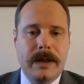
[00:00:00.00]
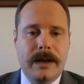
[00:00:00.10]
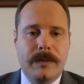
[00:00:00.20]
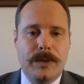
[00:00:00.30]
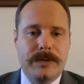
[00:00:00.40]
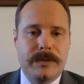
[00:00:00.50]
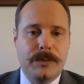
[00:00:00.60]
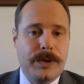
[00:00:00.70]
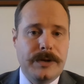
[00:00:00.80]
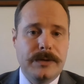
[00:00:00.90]
uh, with,
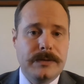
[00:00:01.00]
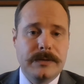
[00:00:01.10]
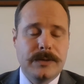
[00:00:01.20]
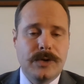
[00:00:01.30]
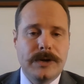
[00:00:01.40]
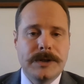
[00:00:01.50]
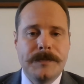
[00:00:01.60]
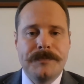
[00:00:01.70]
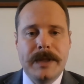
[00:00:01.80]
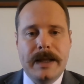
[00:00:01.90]
with the use and storage.
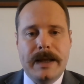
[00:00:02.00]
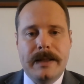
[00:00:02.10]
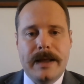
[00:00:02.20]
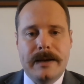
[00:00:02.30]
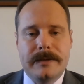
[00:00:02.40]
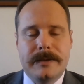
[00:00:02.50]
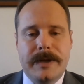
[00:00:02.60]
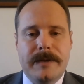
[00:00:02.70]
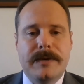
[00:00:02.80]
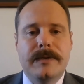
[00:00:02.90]
And that's
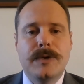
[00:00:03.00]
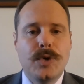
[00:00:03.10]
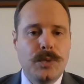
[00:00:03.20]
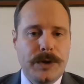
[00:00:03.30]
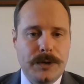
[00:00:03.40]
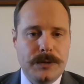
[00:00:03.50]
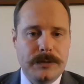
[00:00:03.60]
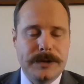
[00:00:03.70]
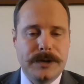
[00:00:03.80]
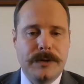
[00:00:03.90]
the evidence that you would use
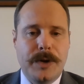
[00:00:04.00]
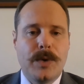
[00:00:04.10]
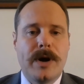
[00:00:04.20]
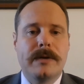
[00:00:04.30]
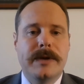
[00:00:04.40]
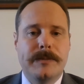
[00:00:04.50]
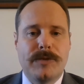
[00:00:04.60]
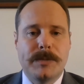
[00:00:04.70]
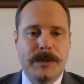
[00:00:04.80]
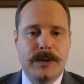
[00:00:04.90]
to show that you are a fit and
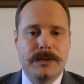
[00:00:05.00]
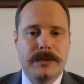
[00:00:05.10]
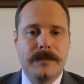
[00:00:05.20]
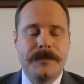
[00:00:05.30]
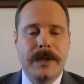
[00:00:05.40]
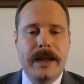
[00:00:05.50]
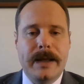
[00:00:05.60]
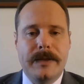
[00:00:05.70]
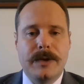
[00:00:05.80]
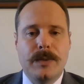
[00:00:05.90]
proper person
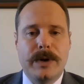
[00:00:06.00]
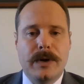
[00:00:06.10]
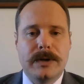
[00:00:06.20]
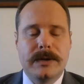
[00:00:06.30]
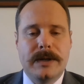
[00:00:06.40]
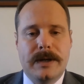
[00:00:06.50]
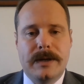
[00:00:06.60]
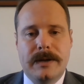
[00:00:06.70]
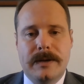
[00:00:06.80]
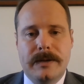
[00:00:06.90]
and that you are not
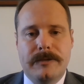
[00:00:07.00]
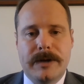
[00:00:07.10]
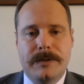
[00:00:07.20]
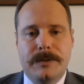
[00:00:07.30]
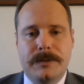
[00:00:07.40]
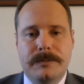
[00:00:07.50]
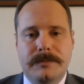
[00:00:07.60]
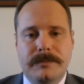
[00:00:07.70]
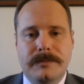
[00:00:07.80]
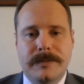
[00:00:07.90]
a threat to
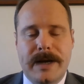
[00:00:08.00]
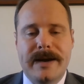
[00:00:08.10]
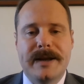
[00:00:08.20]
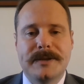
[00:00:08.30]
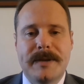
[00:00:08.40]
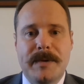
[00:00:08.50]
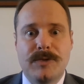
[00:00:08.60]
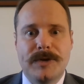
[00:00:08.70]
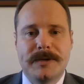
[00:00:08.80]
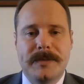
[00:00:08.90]
an
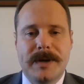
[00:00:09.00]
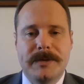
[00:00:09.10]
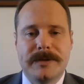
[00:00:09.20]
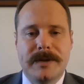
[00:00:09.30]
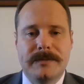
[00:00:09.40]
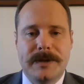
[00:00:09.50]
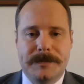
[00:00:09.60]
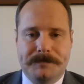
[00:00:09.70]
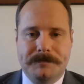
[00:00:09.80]
unacceptable risk to public safety.